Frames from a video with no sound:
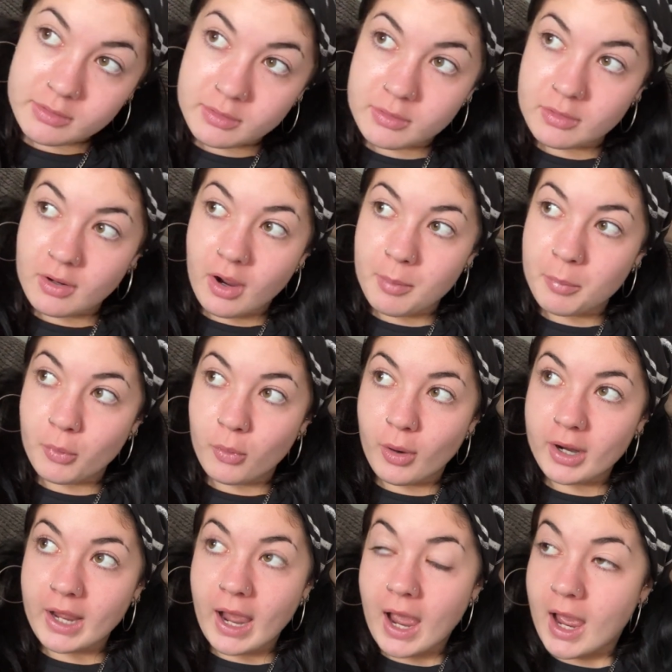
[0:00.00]
And I bought
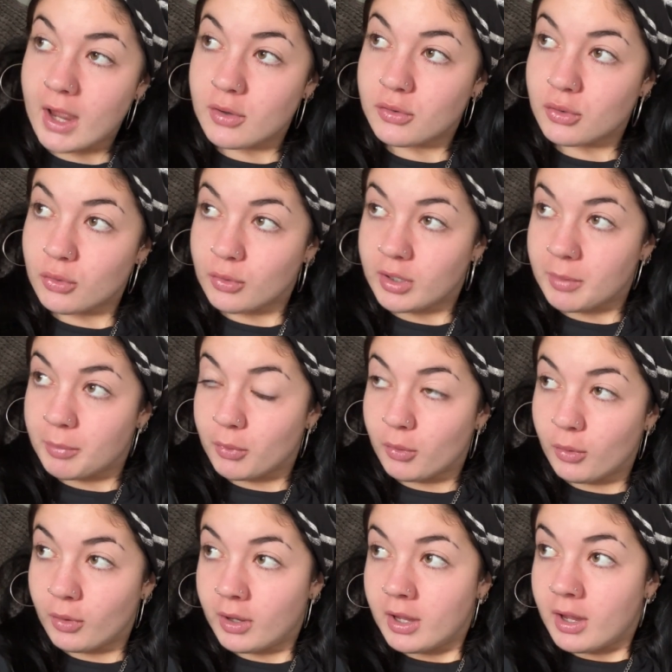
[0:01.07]
a candle and I
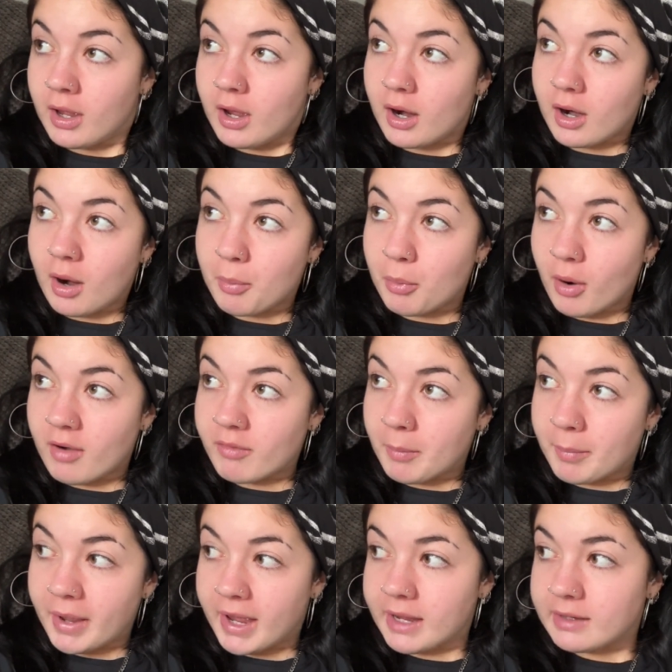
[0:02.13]
bought a couple other
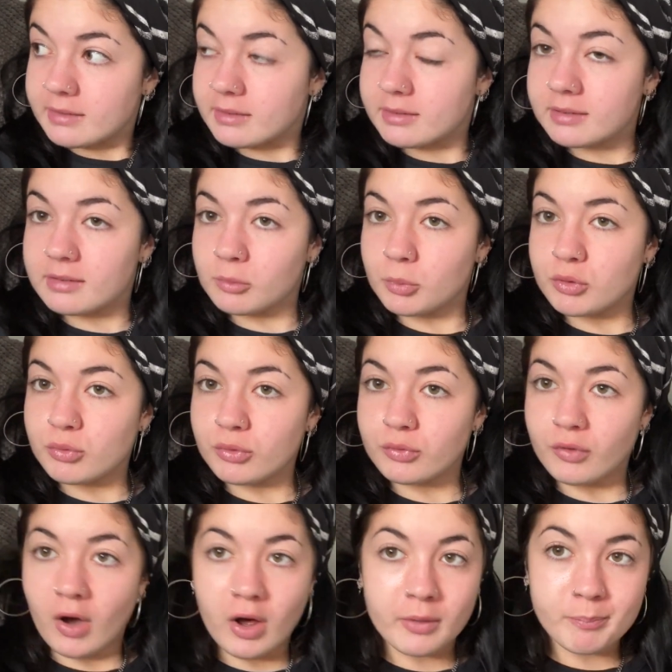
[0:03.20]
bits, which was
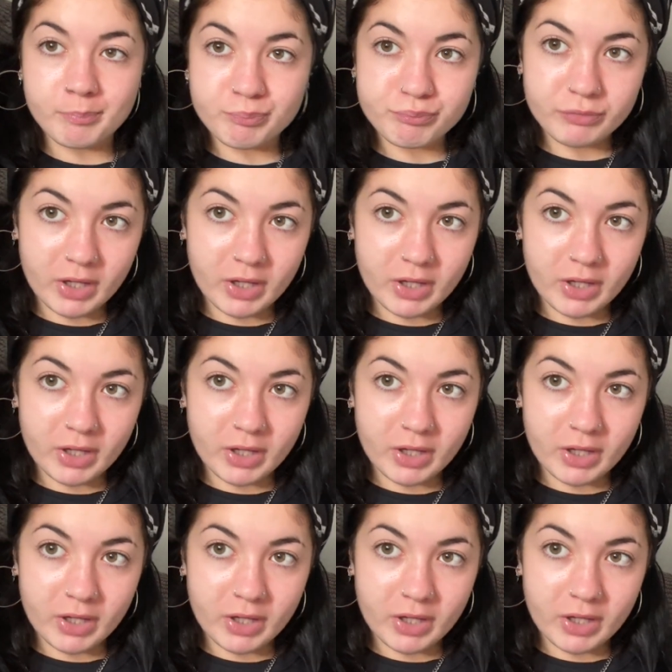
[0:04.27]
fun.